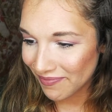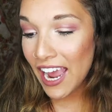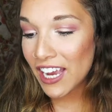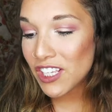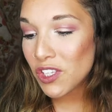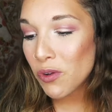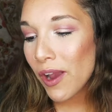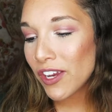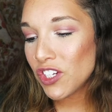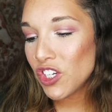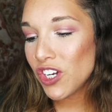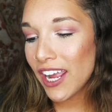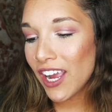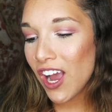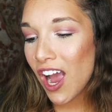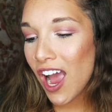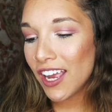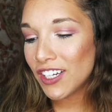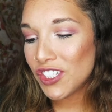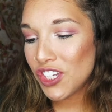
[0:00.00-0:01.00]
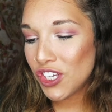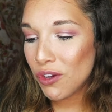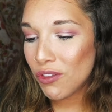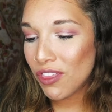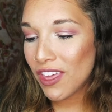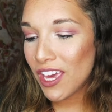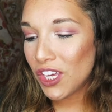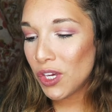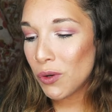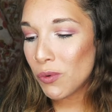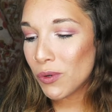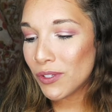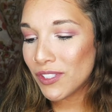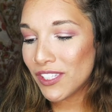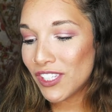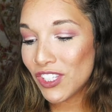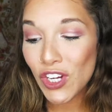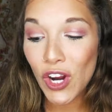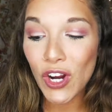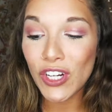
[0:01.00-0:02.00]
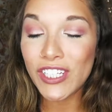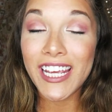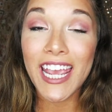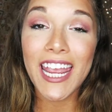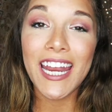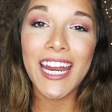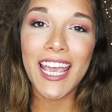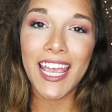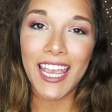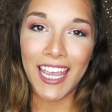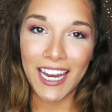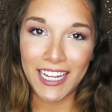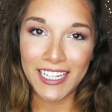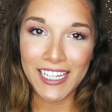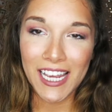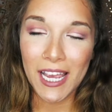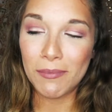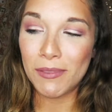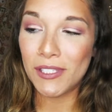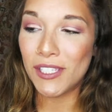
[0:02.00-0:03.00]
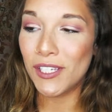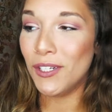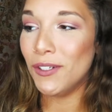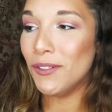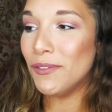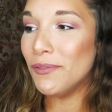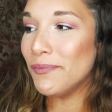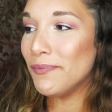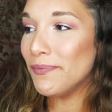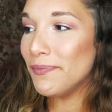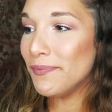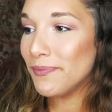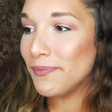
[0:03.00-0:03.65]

Next question I got, do you think you will start dating anytime soon?